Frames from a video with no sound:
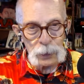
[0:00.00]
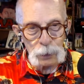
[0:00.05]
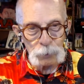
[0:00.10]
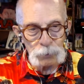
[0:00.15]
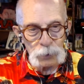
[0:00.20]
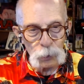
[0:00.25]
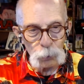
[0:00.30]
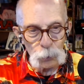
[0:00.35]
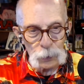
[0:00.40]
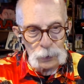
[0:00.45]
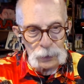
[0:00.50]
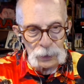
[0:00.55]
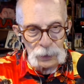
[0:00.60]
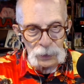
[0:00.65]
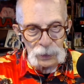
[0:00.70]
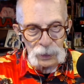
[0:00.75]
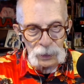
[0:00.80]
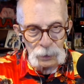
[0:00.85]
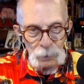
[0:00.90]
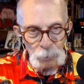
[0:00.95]
of the week.
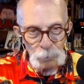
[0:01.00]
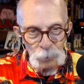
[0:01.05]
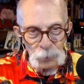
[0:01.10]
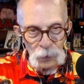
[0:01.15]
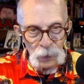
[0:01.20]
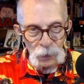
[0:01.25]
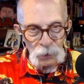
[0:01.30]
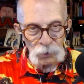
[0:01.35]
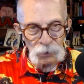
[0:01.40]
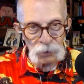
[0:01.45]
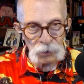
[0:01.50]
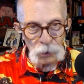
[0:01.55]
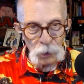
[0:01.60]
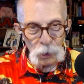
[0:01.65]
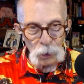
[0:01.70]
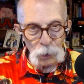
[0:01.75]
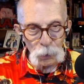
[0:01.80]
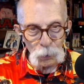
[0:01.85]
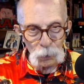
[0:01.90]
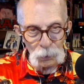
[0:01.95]

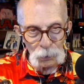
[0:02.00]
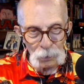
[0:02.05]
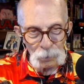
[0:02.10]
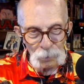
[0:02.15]
So,